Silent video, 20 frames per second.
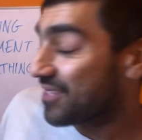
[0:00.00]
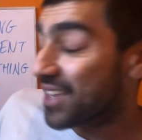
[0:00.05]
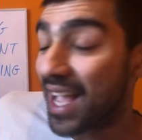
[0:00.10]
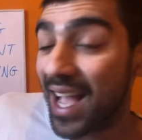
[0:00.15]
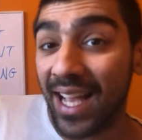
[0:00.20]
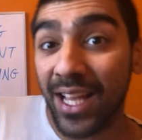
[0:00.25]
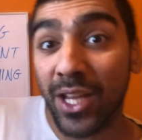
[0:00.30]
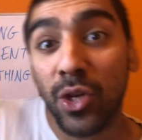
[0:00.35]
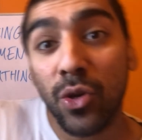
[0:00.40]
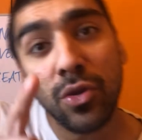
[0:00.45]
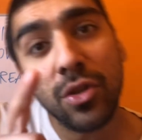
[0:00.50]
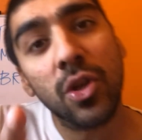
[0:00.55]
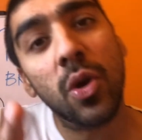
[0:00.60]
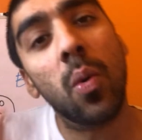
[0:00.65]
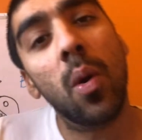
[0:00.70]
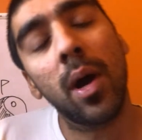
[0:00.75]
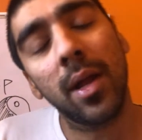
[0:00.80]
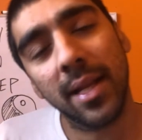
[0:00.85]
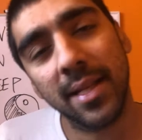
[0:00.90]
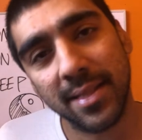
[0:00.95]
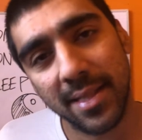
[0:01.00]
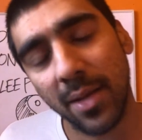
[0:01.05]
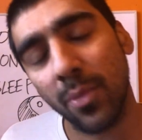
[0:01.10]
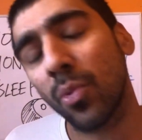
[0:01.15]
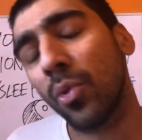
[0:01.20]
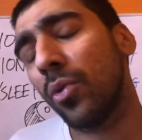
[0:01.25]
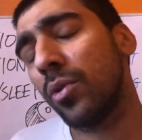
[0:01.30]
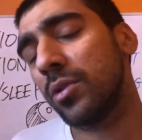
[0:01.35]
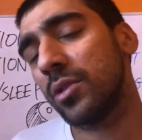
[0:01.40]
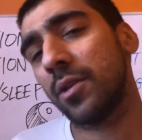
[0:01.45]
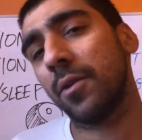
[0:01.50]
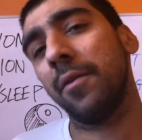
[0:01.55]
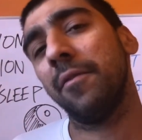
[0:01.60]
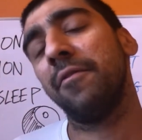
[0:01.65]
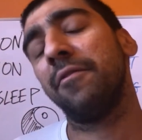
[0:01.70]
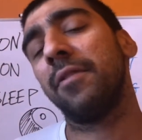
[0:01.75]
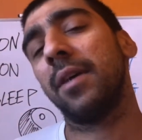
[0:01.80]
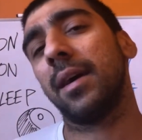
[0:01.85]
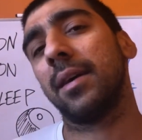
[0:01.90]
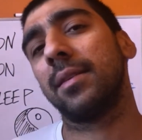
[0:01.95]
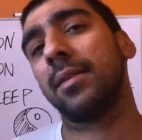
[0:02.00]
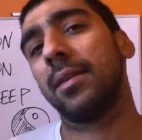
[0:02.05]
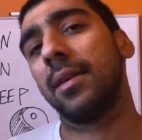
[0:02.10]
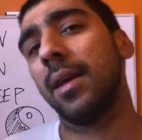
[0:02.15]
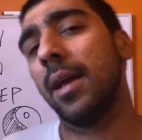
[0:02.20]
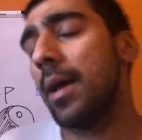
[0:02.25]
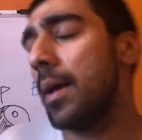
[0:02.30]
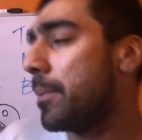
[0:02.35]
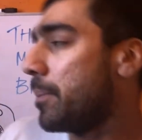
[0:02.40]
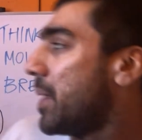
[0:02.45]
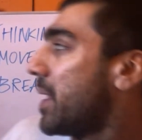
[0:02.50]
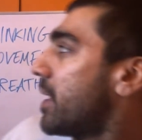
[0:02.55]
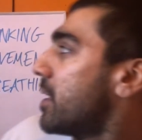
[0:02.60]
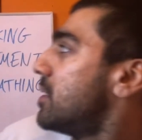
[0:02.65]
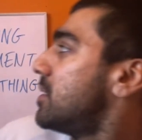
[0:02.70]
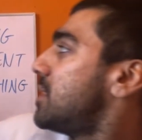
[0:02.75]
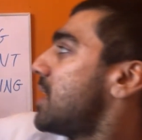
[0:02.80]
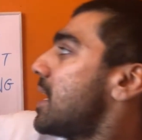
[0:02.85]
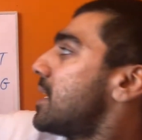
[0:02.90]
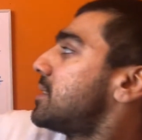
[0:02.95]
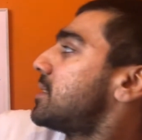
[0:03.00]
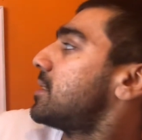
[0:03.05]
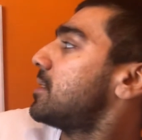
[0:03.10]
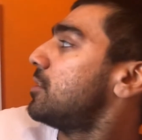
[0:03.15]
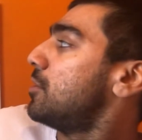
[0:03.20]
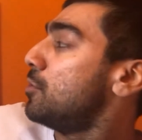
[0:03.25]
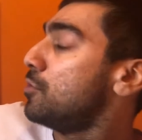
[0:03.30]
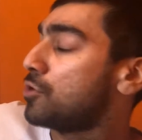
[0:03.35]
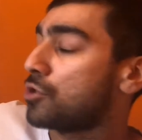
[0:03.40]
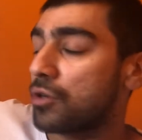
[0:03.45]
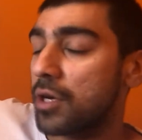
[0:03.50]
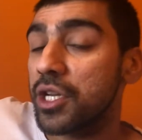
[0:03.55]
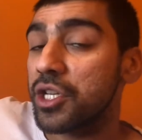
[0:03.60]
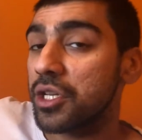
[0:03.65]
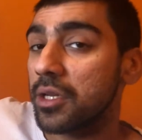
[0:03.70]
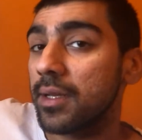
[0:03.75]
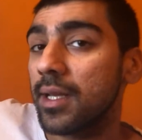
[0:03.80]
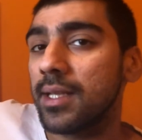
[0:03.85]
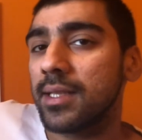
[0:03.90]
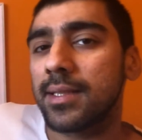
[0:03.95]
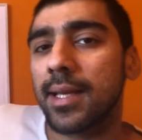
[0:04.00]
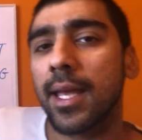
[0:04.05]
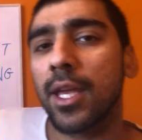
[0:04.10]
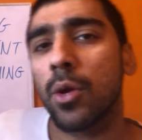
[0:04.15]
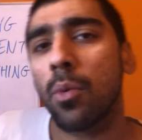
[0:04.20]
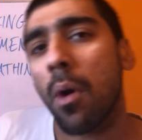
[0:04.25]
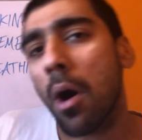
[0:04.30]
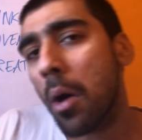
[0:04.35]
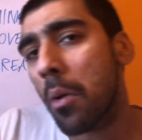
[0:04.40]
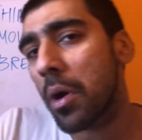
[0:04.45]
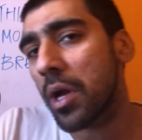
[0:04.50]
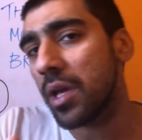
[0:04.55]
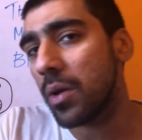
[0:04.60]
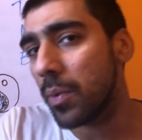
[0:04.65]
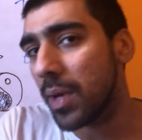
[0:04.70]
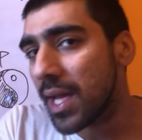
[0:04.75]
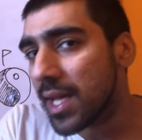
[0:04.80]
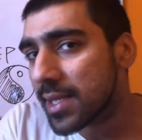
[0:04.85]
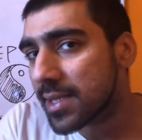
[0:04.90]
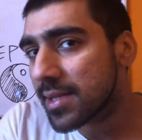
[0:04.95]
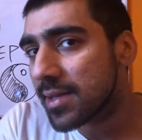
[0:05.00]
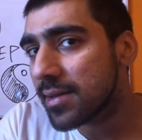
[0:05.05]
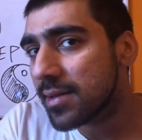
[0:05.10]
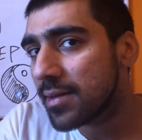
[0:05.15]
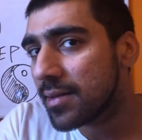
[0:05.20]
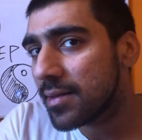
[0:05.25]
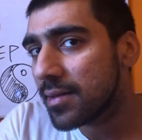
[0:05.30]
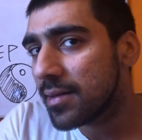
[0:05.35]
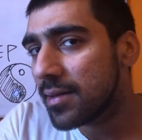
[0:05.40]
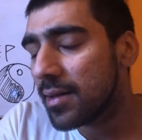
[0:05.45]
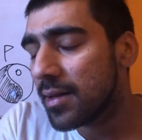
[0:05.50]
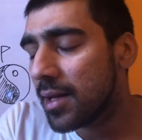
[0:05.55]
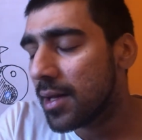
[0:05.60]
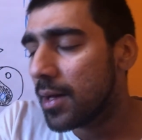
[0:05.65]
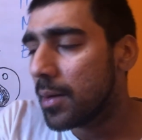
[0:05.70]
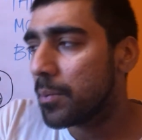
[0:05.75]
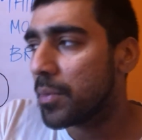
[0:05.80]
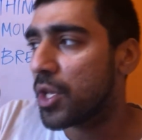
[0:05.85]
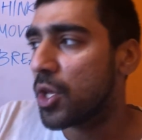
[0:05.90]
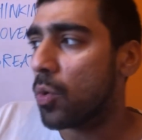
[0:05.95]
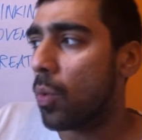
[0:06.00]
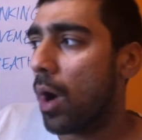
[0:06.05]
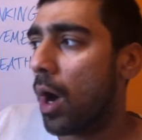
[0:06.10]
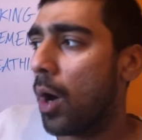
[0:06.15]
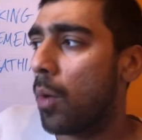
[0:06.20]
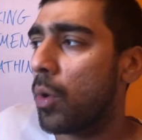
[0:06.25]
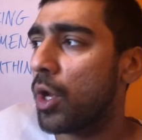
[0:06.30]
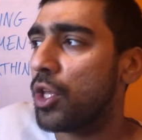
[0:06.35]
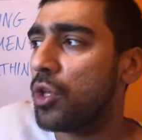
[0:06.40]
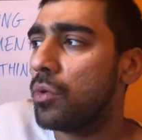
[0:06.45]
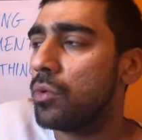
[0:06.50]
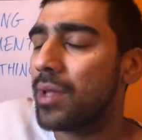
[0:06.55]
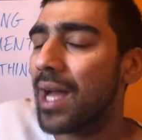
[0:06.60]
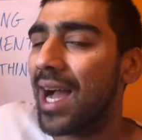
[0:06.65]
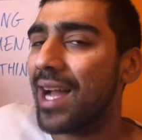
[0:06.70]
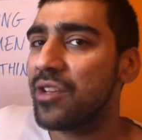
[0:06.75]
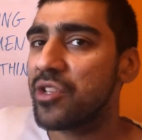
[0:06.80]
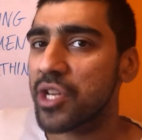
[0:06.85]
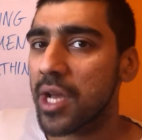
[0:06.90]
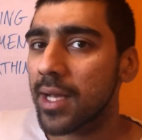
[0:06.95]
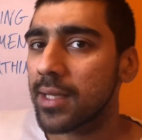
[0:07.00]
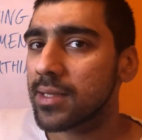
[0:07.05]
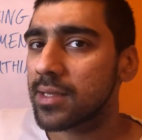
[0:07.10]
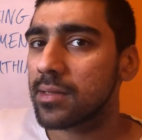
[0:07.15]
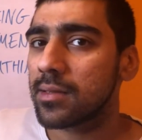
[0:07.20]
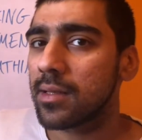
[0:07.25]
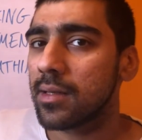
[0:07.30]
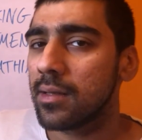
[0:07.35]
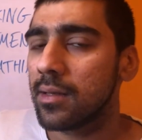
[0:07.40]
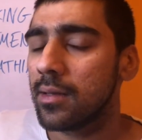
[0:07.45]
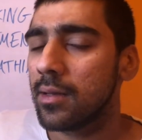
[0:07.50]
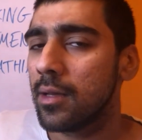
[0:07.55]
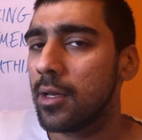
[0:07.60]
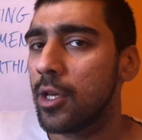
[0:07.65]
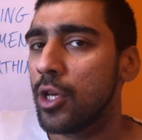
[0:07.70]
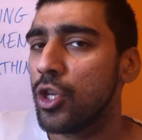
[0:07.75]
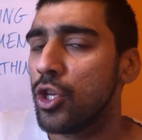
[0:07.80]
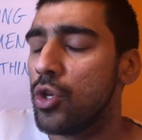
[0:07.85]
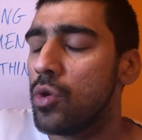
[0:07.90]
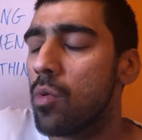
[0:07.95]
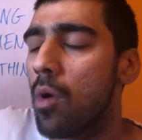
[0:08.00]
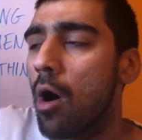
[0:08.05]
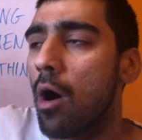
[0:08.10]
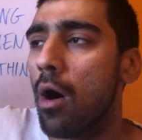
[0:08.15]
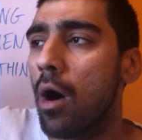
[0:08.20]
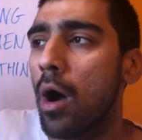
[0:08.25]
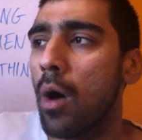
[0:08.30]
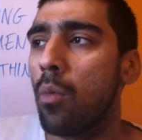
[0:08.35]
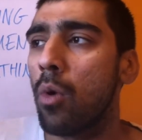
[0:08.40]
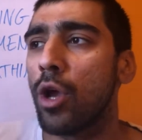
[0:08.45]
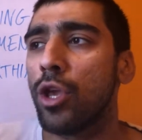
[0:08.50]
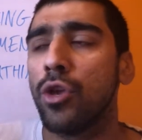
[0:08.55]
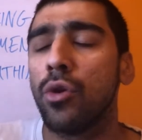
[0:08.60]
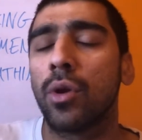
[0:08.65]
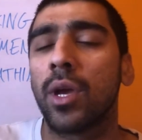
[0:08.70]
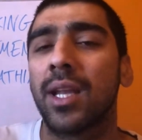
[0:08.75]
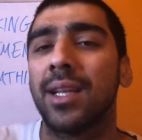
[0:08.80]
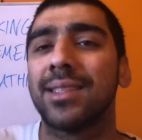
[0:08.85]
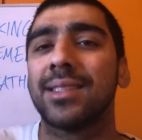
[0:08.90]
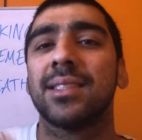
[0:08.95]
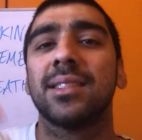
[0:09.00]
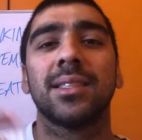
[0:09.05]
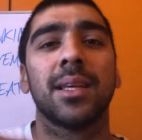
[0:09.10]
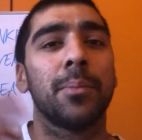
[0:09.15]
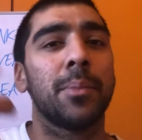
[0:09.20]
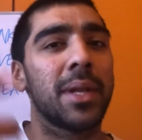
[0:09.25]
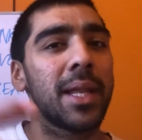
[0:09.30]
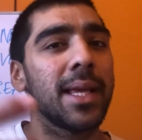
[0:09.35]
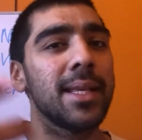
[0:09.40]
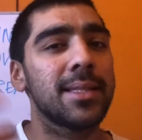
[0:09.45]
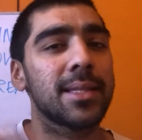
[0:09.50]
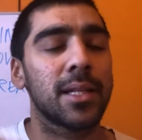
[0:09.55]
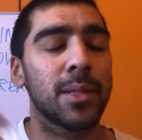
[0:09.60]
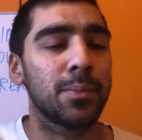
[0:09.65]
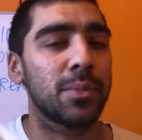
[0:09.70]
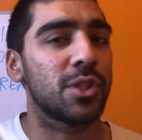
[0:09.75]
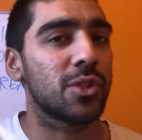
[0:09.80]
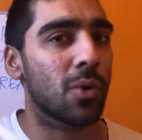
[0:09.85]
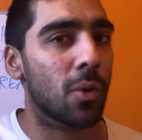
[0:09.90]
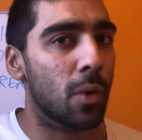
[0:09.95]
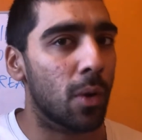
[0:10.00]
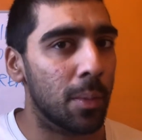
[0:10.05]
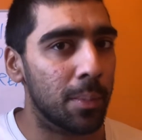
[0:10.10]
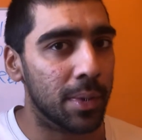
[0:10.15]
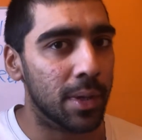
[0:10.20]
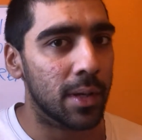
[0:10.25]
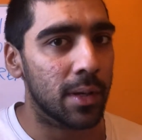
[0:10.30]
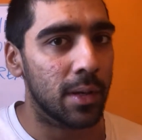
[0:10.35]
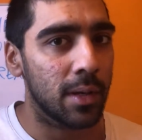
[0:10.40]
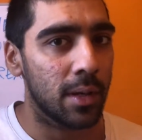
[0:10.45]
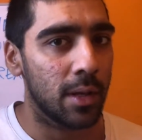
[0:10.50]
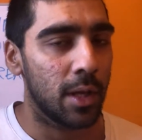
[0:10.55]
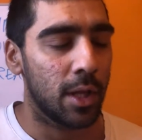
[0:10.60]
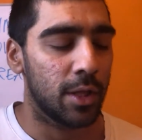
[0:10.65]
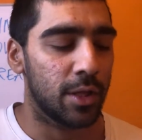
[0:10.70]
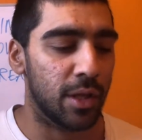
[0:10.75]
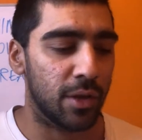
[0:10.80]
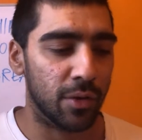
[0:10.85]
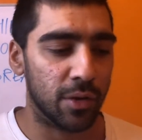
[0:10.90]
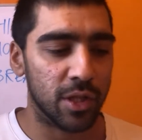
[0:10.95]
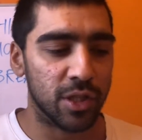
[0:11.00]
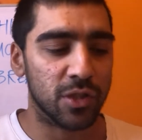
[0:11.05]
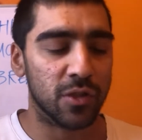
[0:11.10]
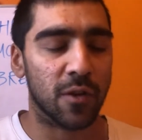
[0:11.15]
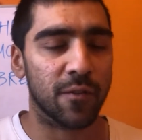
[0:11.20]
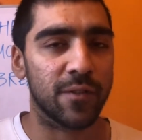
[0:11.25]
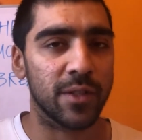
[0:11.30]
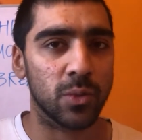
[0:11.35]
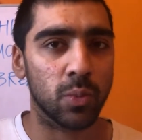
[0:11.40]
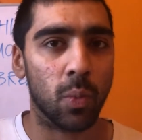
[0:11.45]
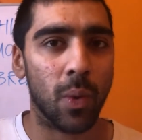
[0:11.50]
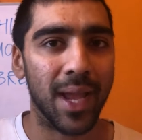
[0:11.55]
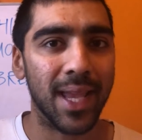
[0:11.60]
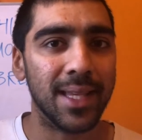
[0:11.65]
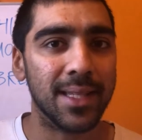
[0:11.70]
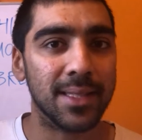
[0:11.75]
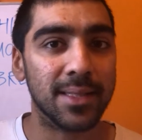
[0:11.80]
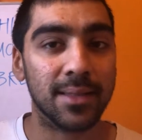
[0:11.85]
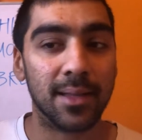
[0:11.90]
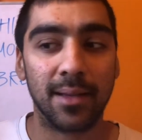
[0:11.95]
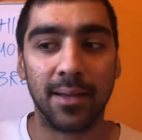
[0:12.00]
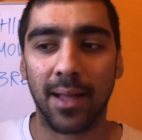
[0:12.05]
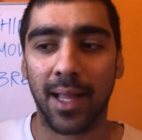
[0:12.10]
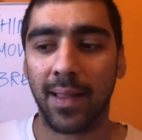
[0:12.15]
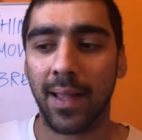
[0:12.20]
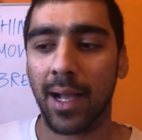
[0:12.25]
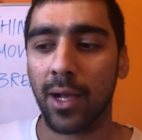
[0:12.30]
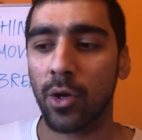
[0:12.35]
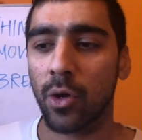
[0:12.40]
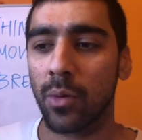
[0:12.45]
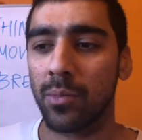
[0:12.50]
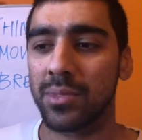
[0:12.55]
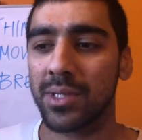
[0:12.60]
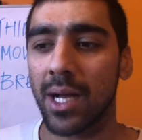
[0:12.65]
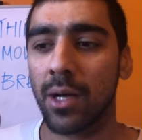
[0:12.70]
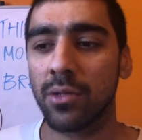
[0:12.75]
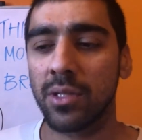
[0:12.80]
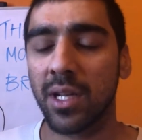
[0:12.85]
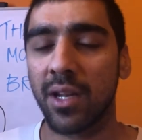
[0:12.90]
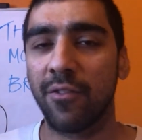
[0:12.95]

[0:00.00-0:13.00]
And good quality water, in fact, because yes, nutrition, they say you are what you eat, but you are what you digest. You are what you can assimilate and absorb. The other stuff is waste, and that comes out.